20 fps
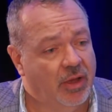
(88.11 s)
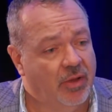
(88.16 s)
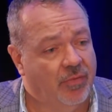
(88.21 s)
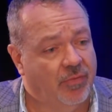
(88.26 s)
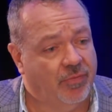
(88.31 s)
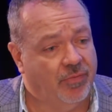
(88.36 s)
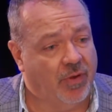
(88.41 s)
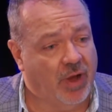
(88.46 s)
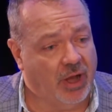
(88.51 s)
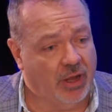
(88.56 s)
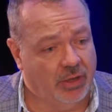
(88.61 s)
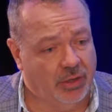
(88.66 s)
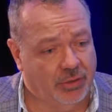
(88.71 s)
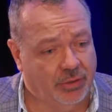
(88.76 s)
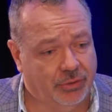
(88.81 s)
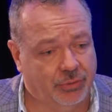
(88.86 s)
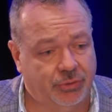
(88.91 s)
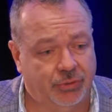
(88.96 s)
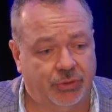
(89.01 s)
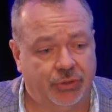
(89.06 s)

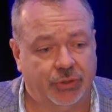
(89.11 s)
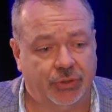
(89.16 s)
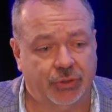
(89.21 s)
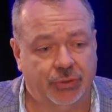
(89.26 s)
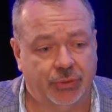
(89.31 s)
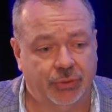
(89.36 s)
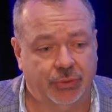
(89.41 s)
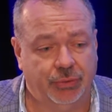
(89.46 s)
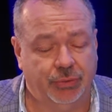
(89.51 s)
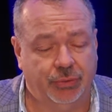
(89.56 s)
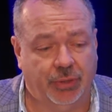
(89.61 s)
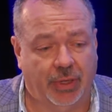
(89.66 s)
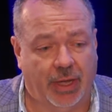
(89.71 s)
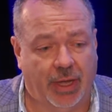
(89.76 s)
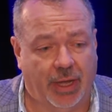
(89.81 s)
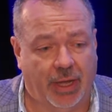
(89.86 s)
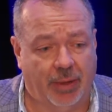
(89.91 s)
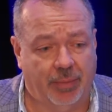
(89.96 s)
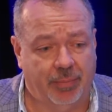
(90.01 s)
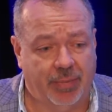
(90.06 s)
Followed
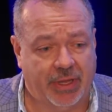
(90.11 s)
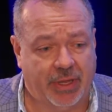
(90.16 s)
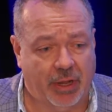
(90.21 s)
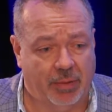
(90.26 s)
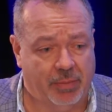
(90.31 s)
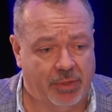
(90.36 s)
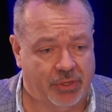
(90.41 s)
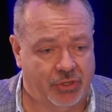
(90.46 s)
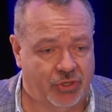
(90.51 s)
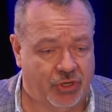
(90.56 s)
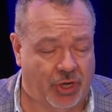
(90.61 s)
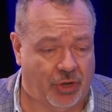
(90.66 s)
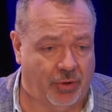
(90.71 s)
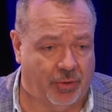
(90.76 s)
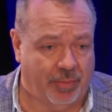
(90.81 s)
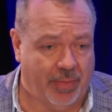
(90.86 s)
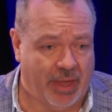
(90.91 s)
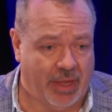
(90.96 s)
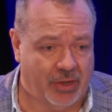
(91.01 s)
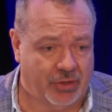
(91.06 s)
to becoming
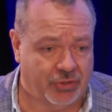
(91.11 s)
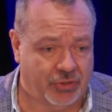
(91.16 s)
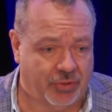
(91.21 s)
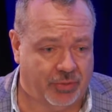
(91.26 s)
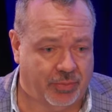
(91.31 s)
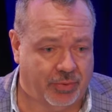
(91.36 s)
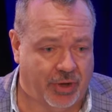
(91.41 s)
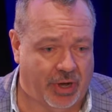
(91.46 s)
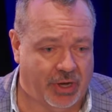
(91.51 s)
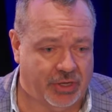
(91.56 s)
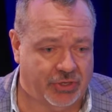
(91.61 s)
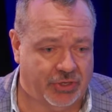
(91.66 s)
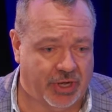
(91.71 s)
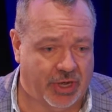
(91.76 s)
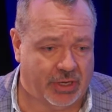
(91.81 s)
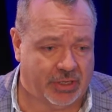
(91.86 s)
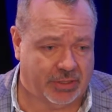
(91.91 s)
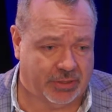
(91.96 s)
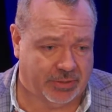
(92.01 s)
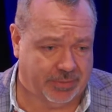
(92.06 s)
general manager of
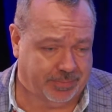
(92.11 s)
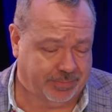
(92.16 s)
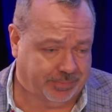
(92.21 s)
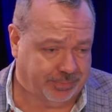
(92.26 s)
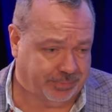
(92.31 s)
projects